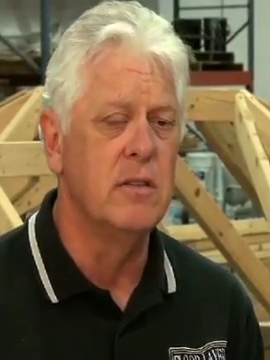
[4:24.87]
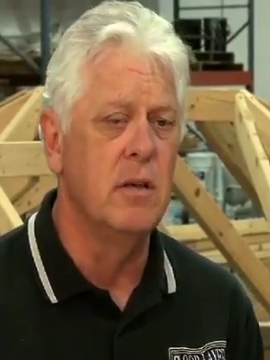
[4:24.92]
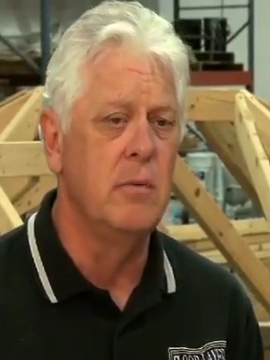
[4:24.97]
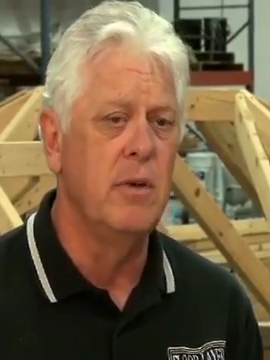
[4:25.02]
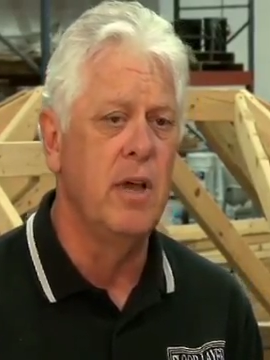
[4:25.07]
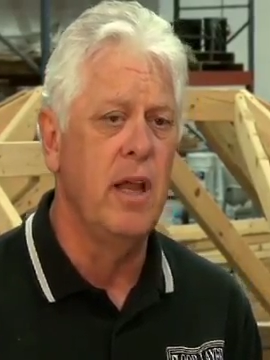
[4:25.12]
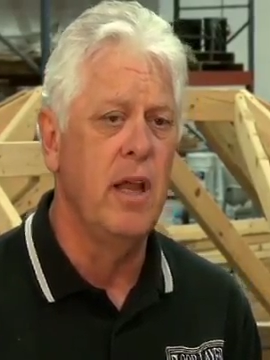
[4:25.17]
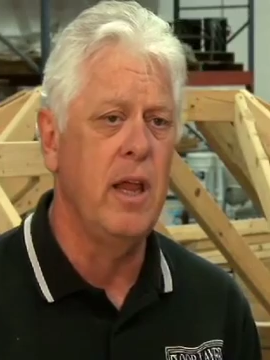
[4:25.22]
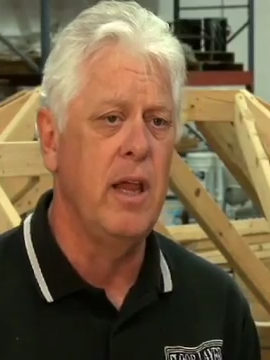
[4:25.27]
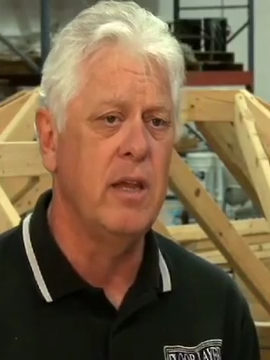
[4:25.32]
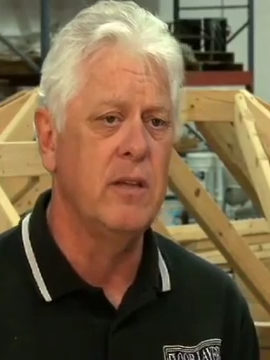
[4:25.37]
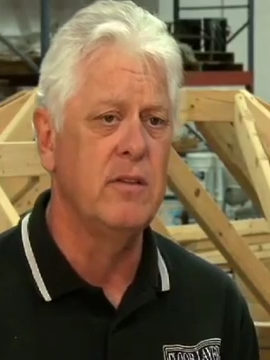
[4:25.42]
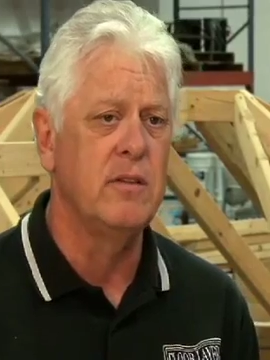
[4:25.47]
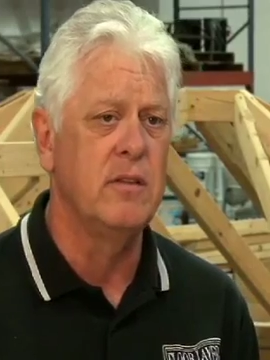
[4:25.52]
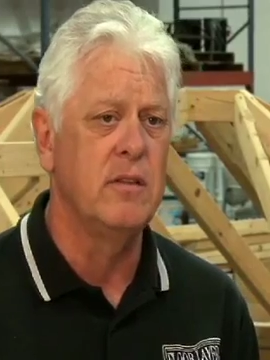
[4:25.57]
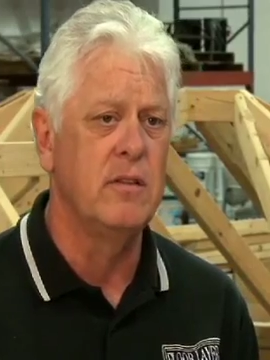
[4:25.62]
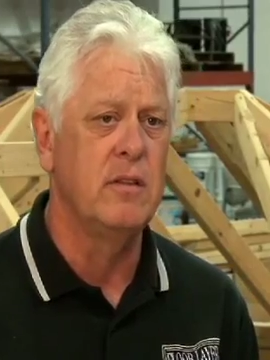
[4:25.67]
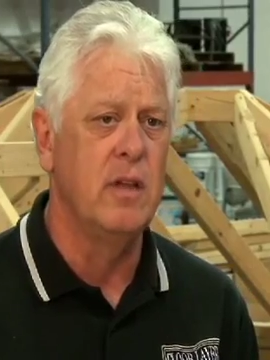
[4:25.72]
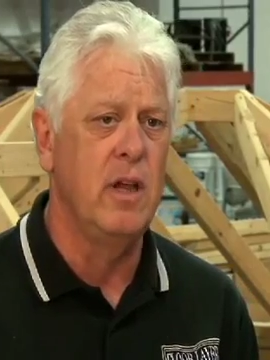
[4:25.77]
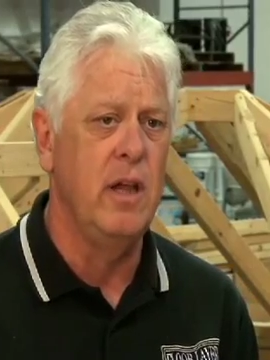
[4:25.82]
Somebody
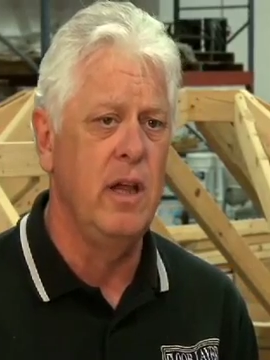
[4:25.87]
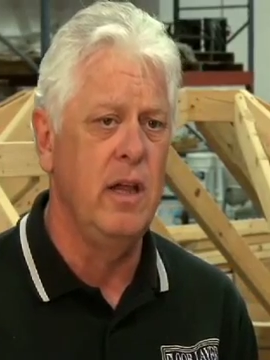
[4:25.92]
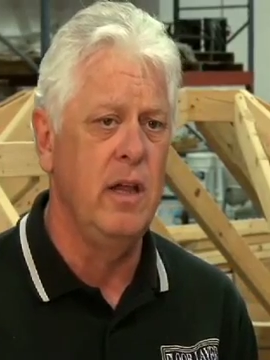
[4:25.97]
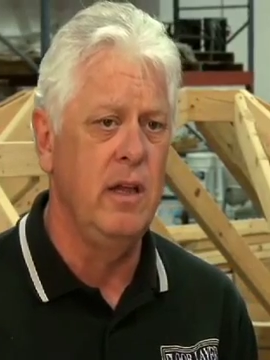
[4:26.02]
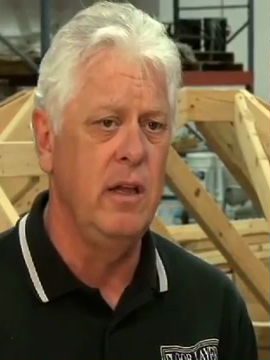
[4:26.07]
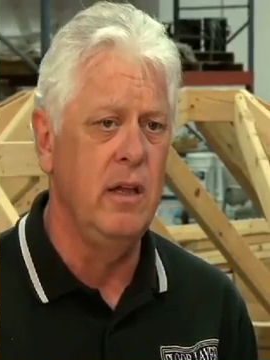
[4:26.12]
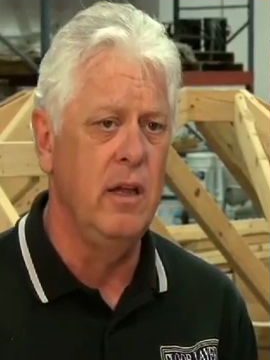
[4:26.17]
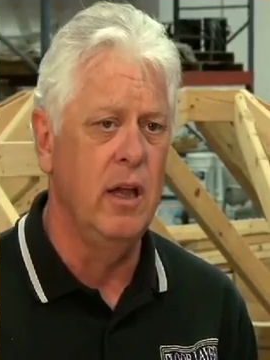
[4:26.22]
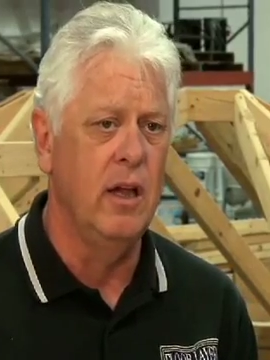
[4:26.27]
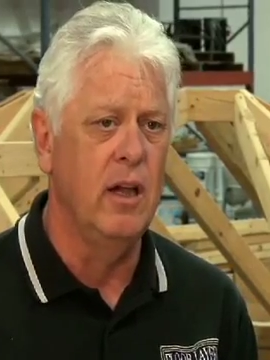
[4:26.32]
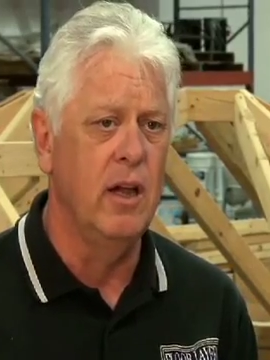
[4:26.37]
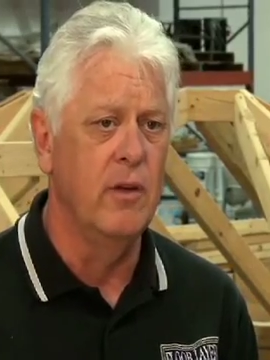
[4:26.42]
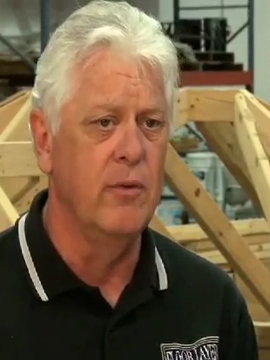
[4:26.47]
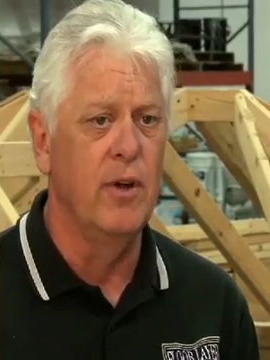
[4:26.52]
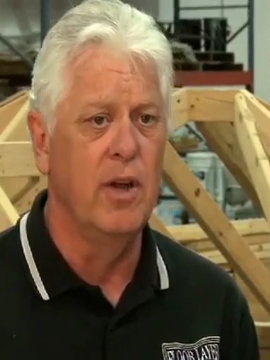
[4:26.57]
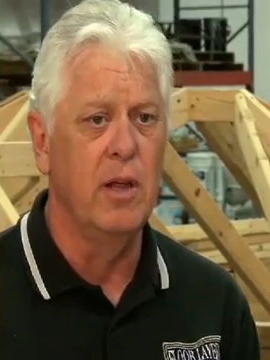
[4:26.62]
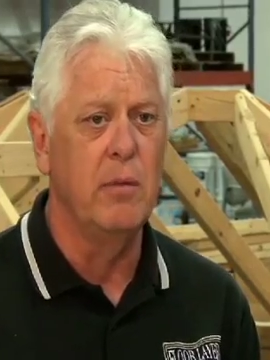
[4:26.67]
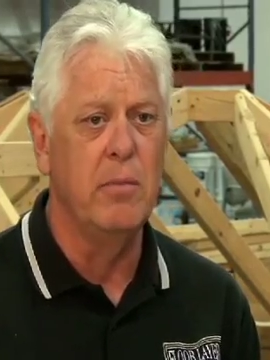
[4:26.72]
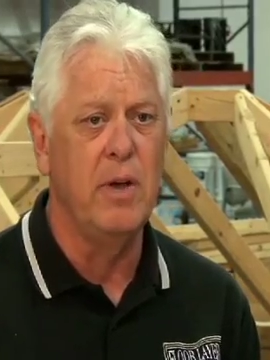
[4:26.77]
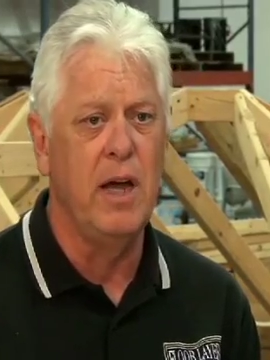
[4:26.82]
has to say, a
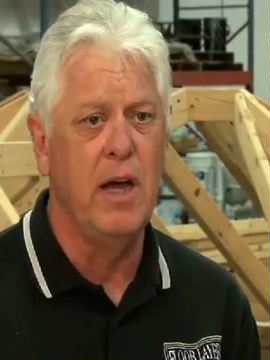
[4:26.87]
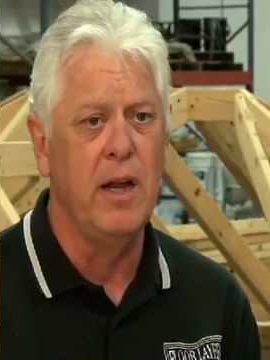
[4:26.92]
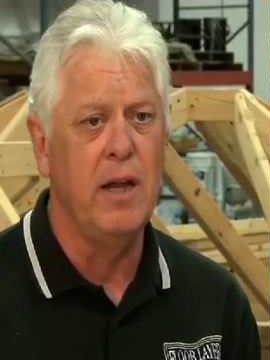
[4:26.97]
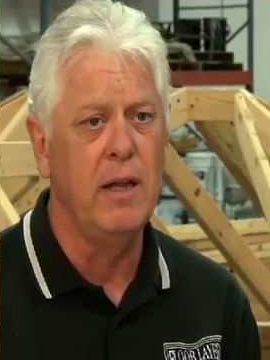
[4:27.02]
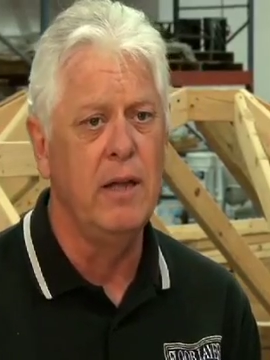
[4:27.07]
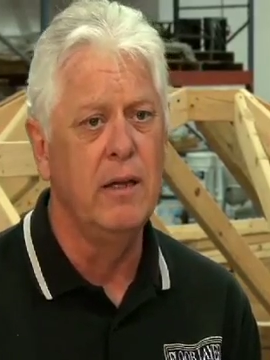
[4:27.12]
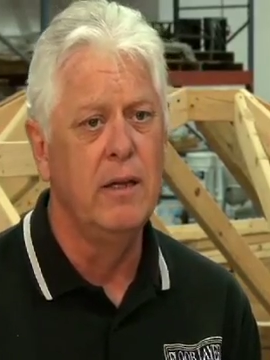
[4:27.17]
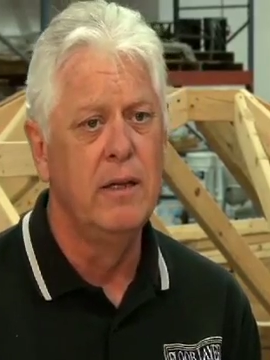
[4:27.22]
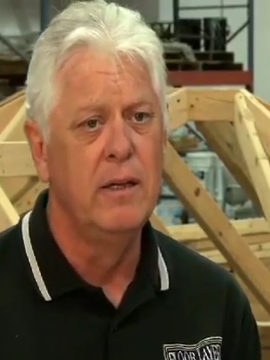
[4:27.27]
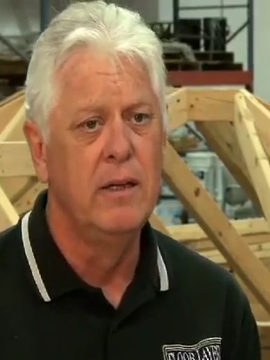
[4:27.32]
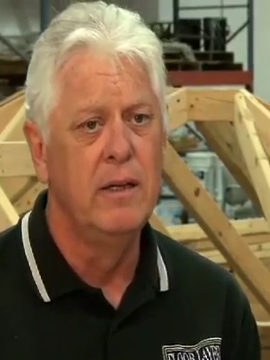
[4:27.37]
governing body,